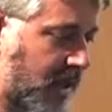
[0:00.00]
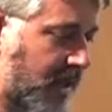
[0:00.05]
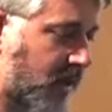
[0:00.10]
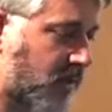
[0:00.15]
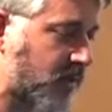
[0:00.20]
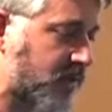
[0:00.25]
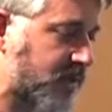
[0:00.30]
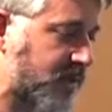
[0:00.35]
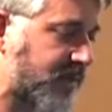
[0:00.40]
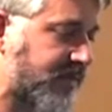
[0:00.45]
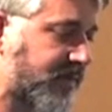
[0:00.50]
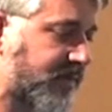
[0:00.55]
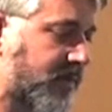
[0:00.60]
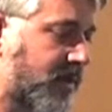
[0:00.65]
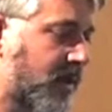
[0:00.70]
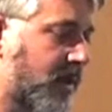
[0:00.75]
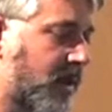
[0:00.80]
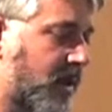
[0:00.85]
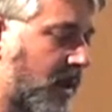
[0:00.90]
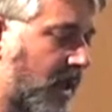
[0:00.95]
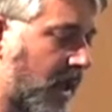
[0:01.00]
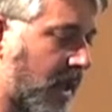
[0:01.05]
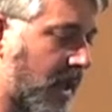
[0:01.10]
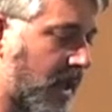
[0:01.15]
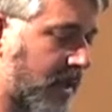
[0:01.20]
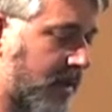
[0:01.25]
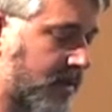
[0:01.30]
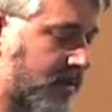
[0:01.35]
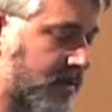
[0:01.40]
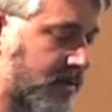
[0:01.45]
inclusive,
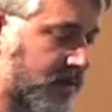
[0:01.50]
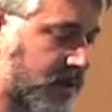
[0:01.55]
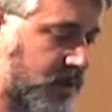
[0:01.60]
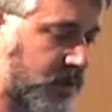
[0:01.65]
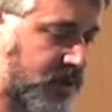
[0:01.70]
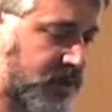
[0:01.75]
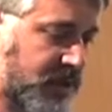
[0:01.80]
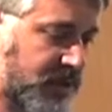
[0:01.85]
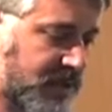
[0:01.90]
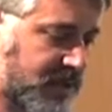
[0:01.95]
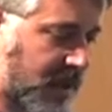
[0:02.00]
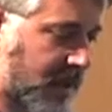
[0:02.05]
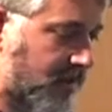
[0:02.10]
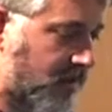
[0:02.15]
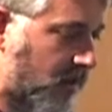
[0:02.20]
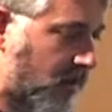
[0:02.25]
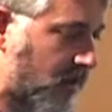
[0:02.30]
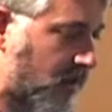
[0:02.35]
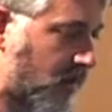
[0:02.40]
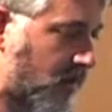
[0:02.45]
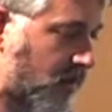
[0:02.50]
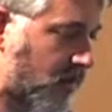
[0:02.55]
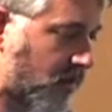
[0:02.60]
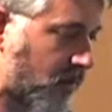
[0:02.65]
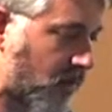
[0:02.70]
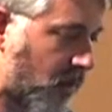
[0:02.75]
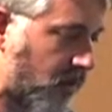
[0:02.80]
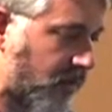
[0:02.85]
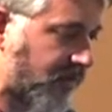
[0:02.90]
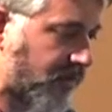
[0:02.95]
and sustainable
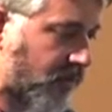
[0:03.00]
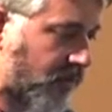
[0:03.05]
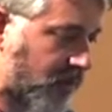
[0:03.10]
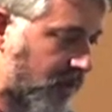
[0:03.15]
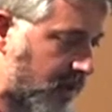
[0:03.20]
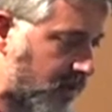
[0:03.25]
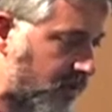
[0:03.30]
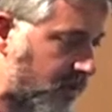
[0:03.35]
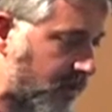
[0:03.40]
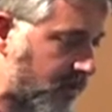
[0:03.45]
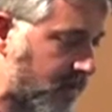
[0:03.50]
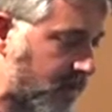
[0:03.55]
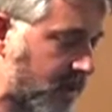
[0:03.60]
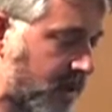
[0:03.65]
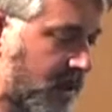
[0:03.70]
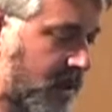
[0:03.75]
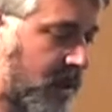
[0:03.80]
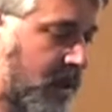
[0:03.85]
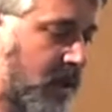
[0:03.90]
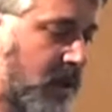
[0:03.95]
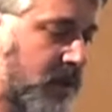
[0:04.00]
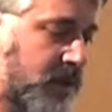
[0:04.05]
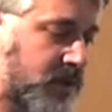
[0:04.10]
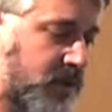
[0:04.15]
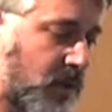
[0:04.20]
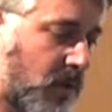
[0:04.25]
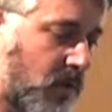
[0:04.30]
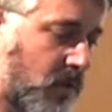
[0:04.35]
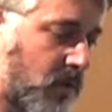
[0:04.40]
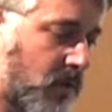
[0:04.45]
growth for Europe.
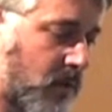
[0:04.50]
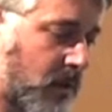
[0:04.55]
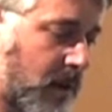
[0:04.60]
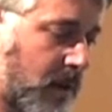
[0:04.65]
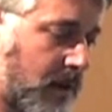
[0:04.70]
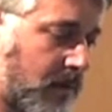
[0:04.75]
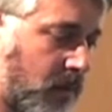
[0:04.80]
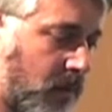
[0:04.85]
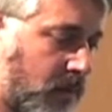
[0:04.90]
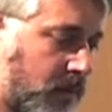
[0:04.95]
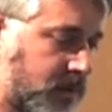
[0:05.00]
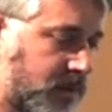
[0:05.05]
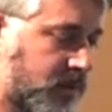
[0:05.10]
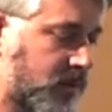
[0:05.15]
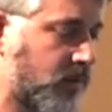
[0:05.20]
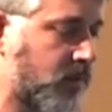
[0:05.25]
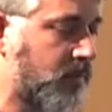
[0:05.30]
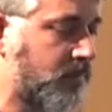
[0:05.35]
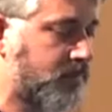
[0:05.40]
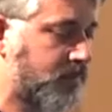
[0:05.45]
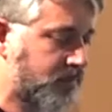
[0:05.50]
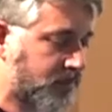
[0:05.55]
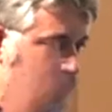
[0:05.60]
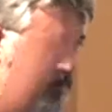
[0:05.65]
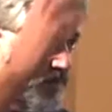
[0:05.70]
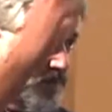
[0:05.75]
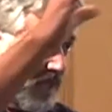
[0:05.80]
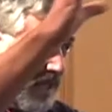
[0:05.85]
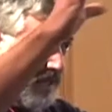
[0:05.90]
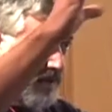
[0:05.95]
So uh, we want to
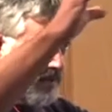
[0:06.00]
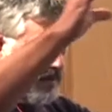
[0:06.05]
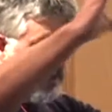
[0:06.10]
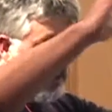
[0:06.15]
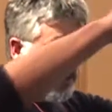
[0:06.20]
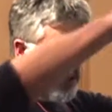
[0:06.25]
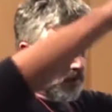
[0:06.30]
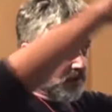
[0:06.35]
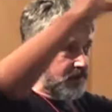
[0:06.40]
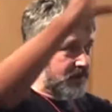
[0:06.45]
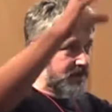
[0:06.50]
take all